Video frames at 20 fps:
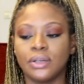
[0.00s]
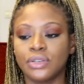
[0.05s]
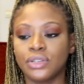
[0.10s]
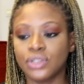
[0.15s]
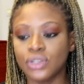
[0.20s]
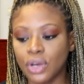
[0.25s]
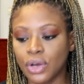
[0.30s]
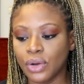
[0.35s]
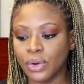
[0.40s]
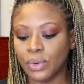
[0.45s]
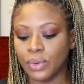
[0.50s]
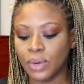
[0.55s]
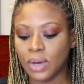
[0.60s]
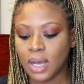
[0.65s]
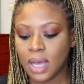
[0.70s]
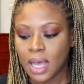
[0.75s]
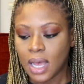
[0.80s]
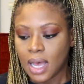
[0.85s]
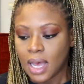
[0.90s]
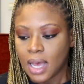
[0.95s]
So
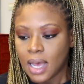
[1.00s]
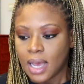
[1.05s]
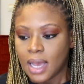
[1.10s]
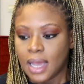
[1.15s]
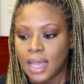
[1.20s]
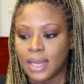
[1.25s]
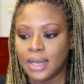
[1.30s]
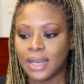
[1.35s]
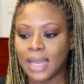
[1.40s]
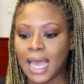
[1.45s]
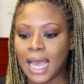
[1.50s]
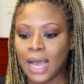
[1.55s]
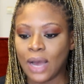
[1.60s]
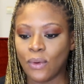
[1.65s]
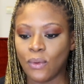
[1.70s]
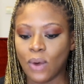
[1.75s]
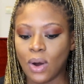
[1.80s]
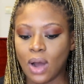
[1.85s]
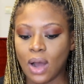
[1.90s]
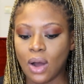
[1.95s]

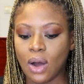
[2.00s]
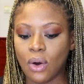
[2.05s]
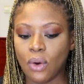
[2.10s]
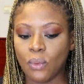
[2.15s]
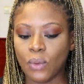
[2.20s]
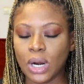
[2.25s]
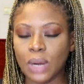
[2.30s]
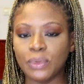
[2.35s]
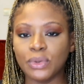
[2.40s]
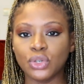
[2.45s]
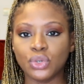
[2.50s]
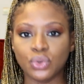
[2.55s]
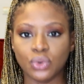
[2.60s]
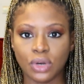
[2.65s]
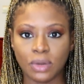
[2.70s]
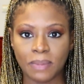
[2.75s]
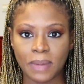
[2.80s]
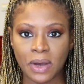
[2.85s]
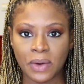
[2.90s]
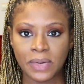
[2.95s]
now what I want to
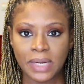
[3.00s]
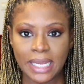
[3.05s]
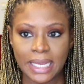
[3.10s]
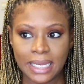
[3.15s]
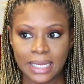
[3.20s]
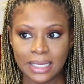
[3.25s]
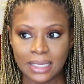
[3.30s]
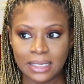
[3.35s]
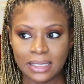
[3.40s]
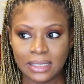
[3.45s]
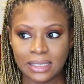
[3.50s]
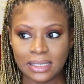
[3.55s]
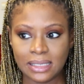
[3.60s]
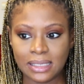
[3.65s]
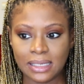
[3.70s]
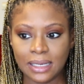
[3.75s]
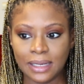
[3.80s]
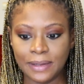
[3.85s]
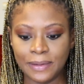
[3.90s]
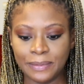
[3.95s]
talk about
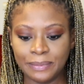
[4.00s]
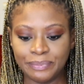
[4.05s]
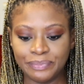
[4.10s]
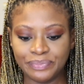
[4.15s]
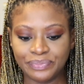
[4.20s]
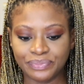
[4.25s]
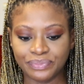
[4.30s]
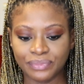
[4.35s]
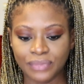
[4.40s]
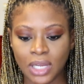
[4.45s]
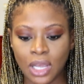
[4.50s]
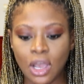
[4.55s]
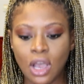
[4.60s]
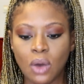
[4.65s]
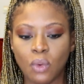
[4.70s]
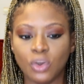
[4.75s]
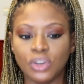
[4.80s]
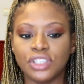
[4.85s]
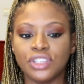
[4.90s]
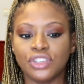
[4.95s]
is,
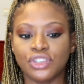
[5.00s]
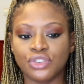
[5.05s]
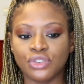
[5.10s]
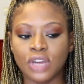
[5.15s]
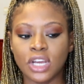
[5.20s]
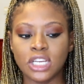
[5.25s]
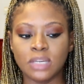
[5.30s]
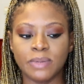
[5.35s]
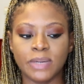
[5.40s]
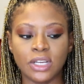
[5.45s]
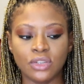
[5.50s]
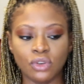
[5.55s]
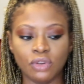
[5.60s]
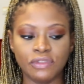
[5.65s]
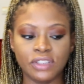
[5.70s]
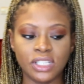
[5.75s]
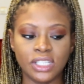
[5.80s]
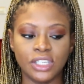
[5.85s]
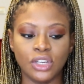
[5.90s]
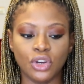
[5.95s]
well, this is strange because
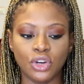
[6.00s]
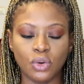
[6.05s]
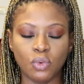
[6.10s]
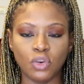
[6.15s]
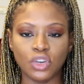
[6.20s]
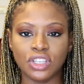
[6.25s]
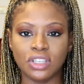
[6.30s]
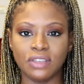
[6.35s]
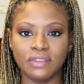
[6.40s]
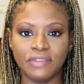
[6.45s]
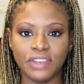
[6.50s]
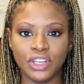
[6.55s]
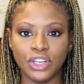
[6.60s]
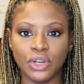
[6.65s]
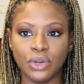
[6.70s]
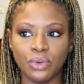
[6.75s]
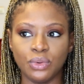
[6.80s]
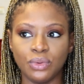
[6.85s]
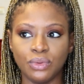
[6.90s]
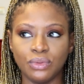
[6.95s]
obviously you're going to watch this
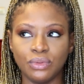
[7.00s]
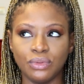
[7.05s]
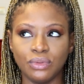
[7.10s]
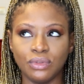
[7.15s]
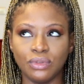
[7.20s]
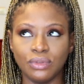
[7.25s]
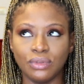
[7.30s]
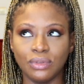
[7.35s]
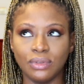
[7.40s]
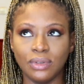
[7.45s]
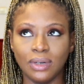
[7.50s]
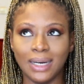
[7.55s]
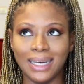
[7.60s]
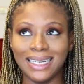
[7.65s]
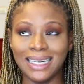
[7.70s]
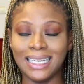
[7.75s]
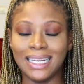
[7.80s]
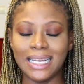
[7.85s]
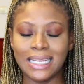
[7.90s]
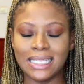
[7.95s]
video
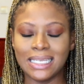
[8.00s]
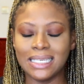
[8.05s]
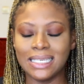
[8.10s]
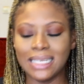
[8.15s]
at a later